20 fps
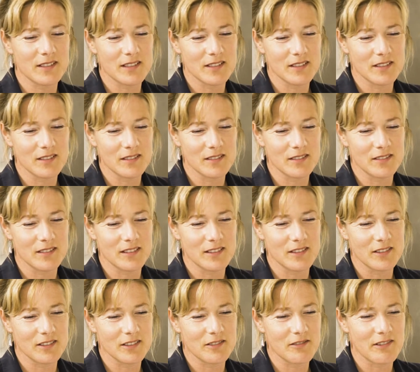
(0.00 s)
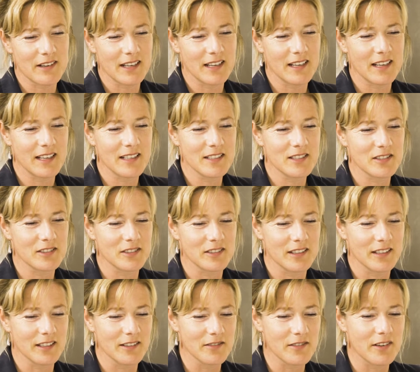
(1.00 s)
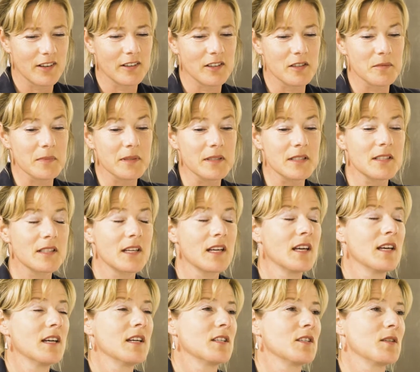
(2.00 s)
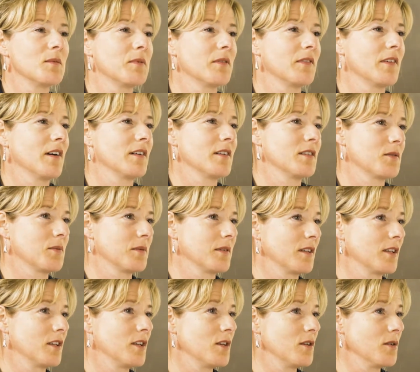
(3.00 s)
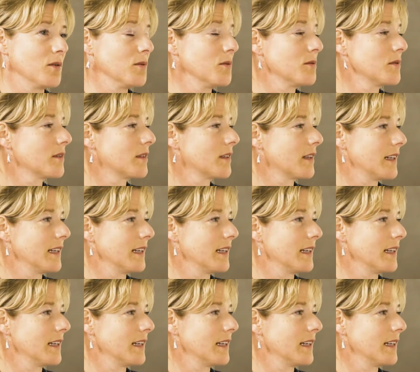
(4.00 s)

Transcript: to the regulatory environment to provide us with the cues,